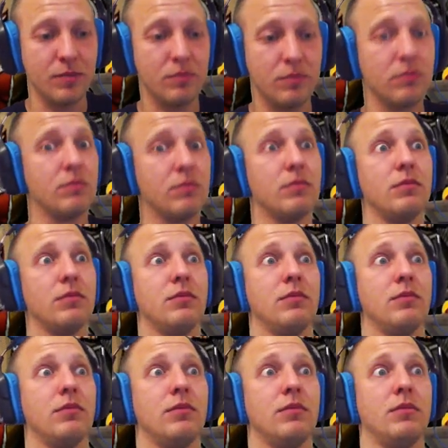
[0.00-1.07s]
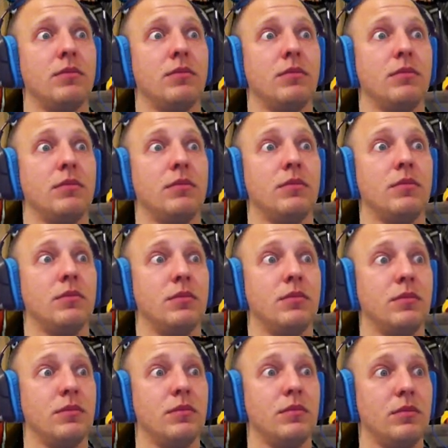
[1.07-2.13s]

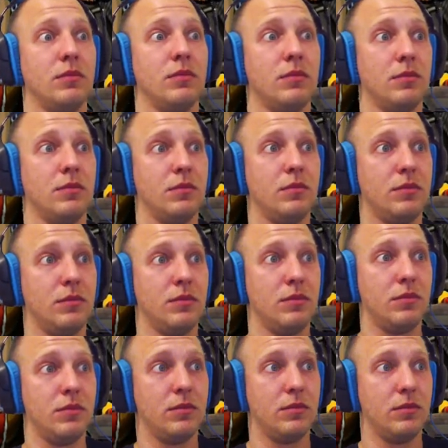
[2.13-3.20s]
Nothing is said.